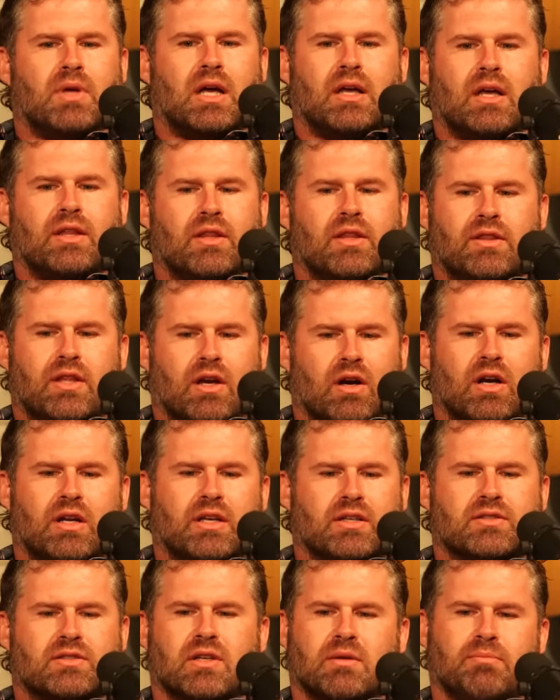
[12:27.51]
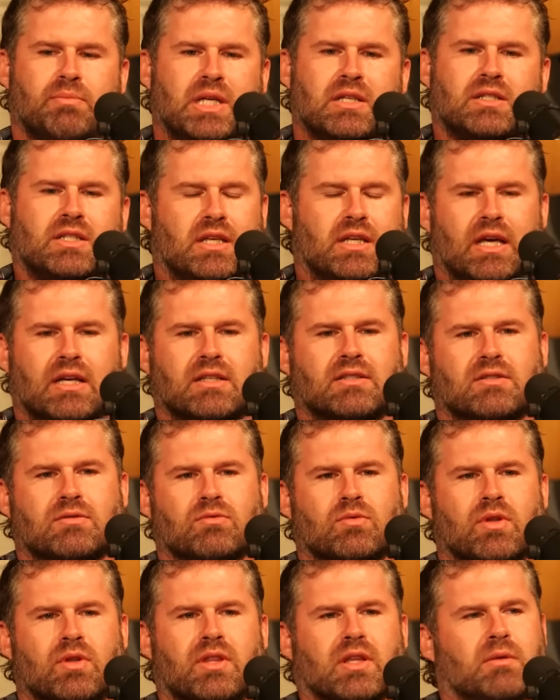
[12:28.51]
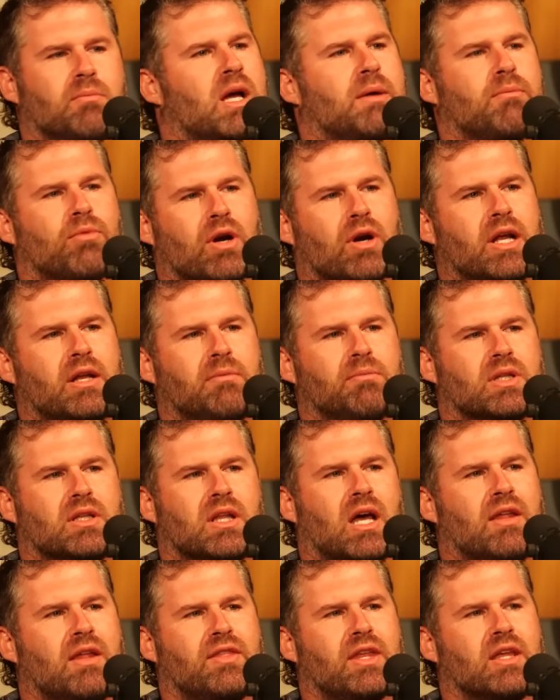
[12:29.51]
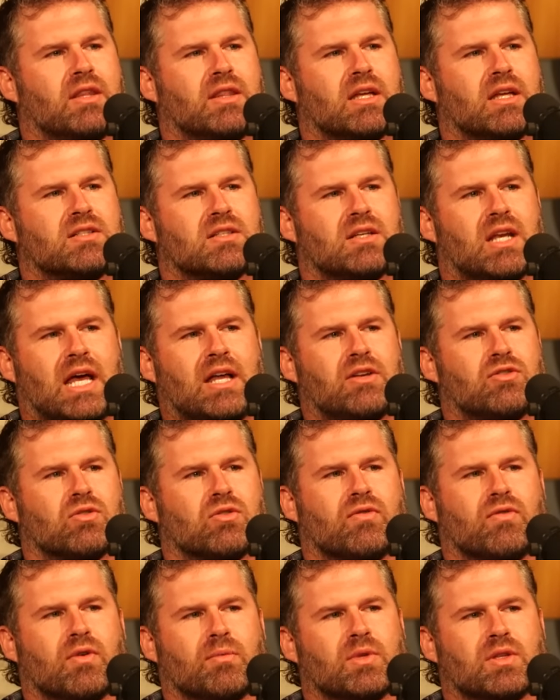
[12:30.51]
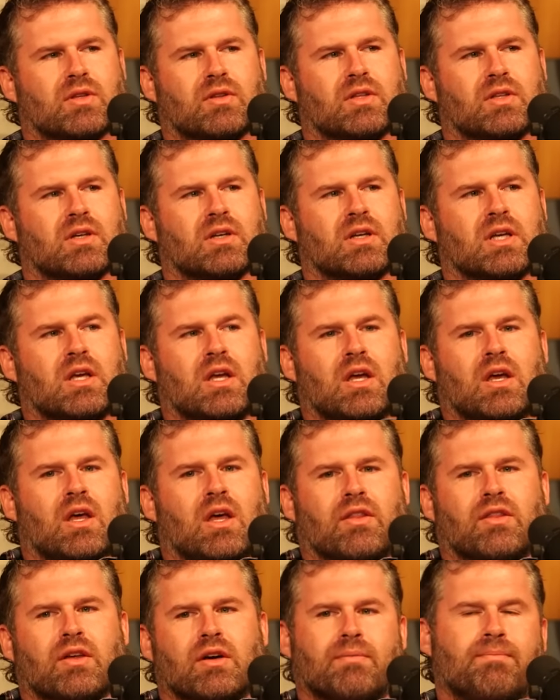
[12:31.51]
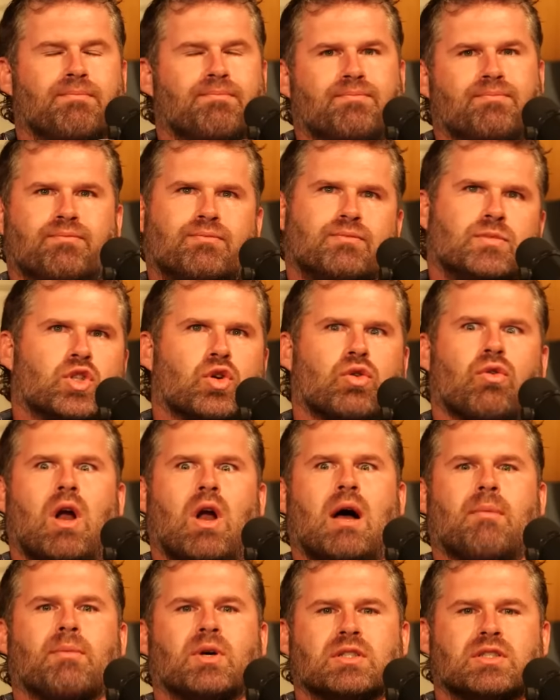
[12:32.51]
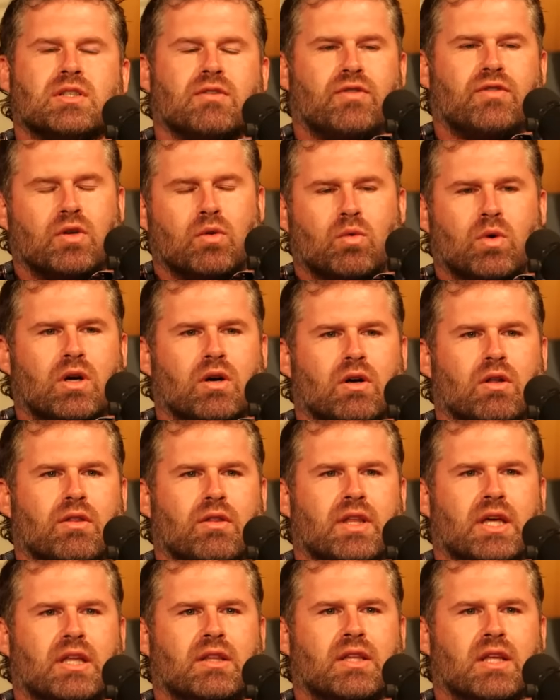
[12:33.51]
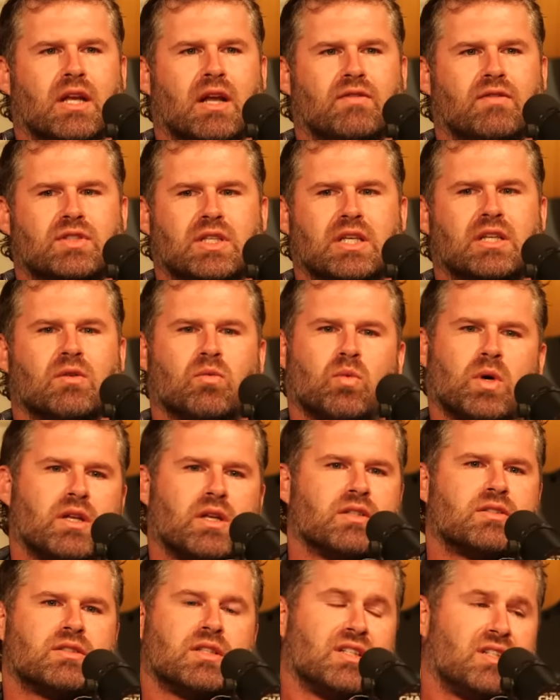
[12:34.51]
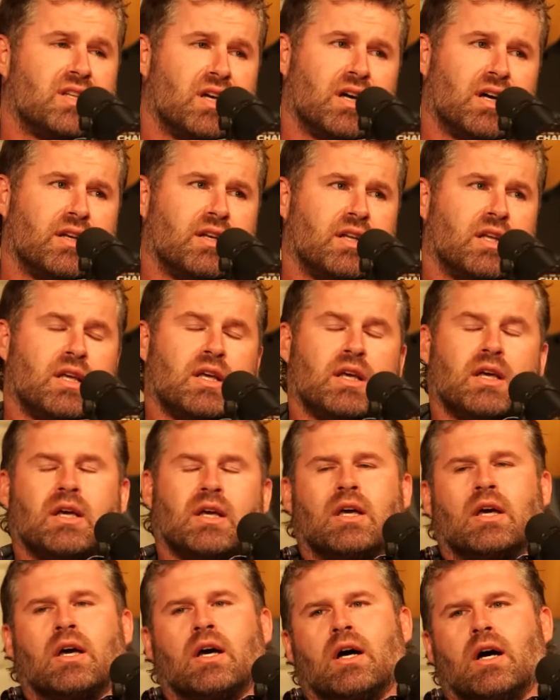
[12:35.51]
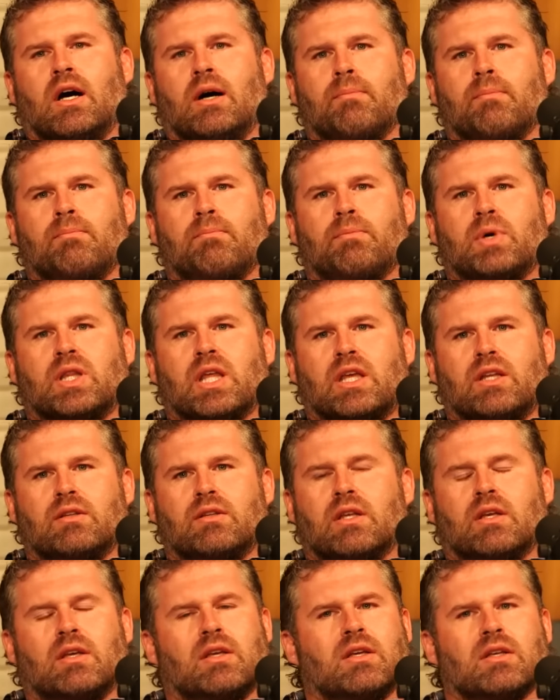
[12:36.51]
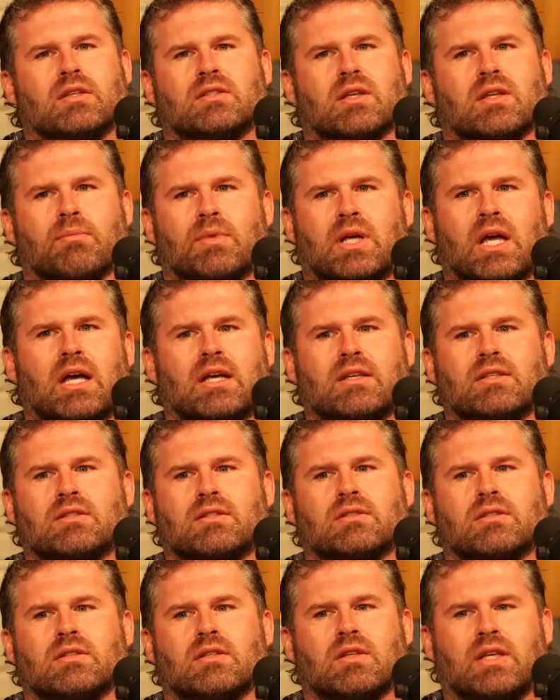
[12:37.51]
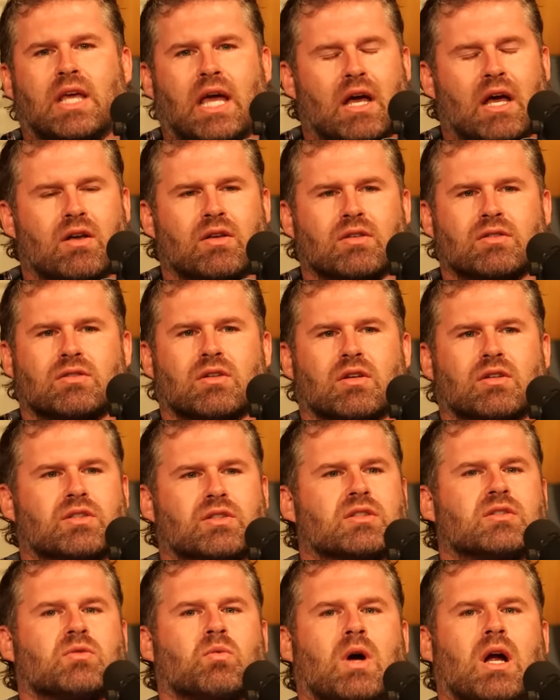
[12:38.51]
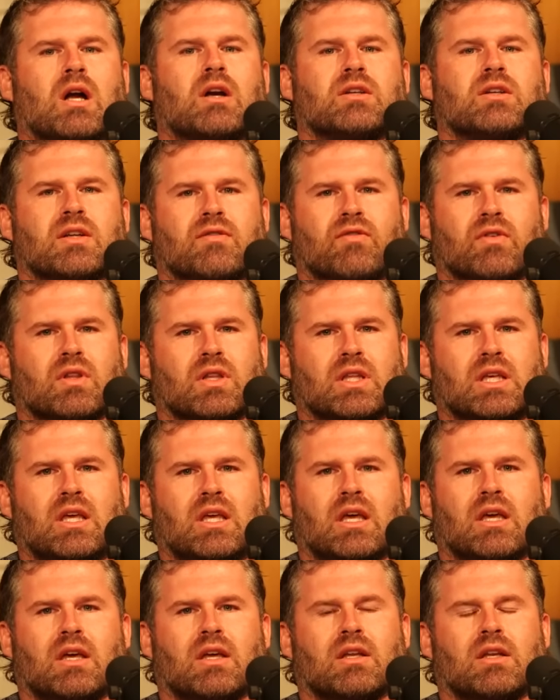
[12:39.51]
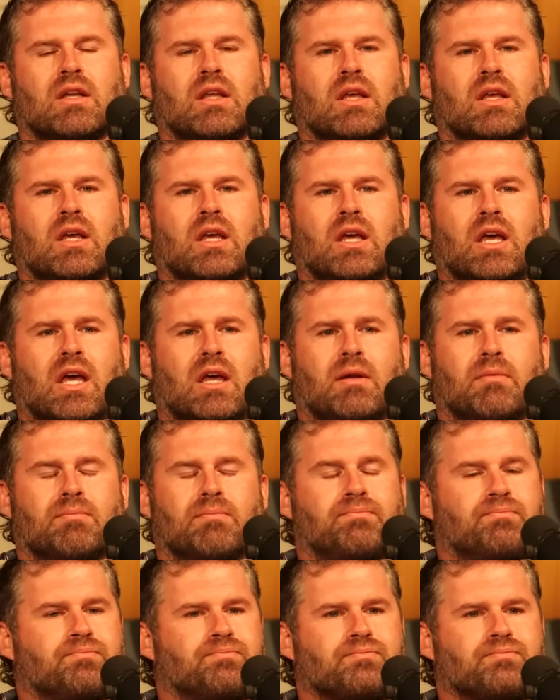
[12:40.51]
There is some PTS within my brain, but I think that's natural from the traumas, if you will, that I've seen and witnessed and done. But some guys, gals are just wired differently. And, you